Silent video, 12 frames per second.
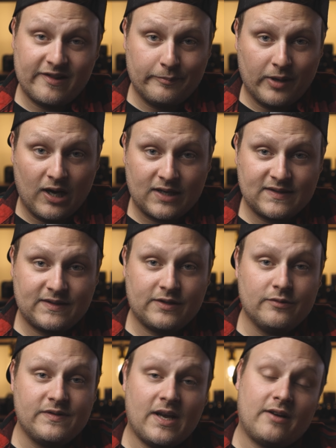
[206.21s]
out of the box
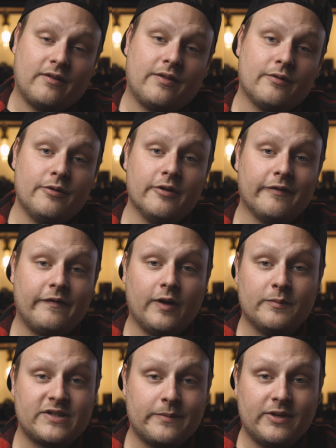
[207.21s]
to cycle through your
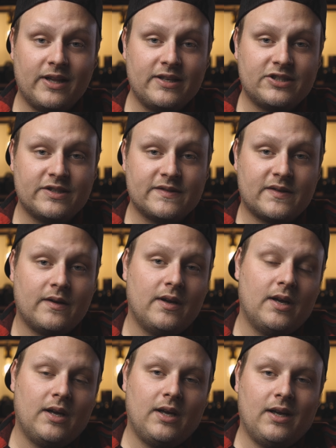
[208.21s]
film simulations.
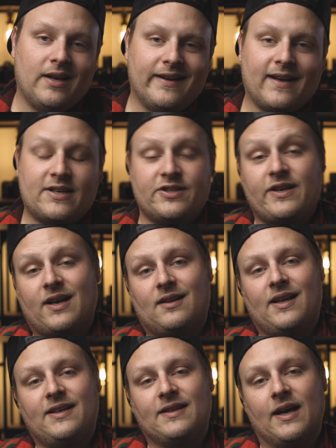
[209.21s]
And I actually kind
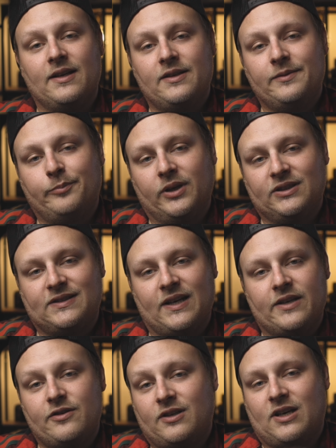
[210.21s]
of like that, but
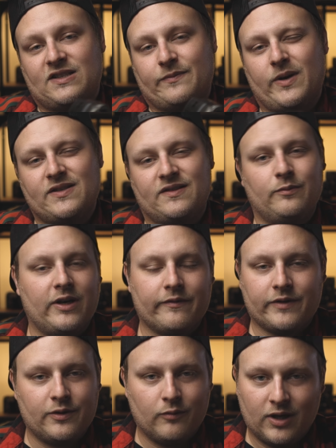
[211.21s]
you can customize it to
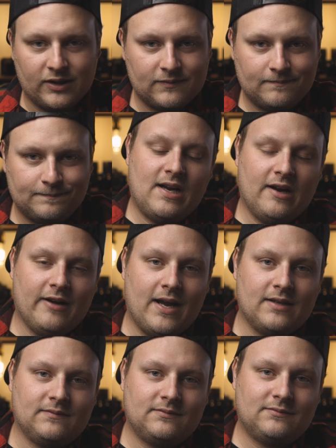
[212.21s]
whatever you want. All
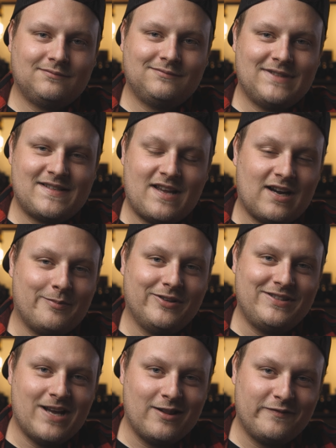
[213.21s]
right, let's talk
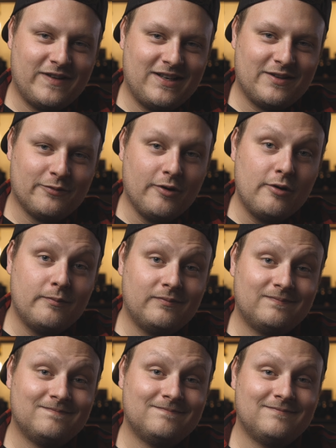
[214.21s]
about the elephant in the
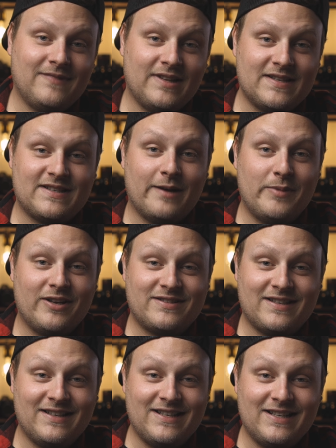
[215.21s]
room. The sub
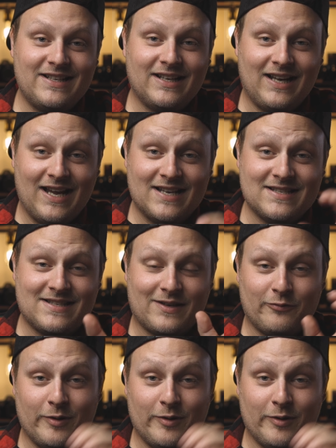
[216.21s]
LCD has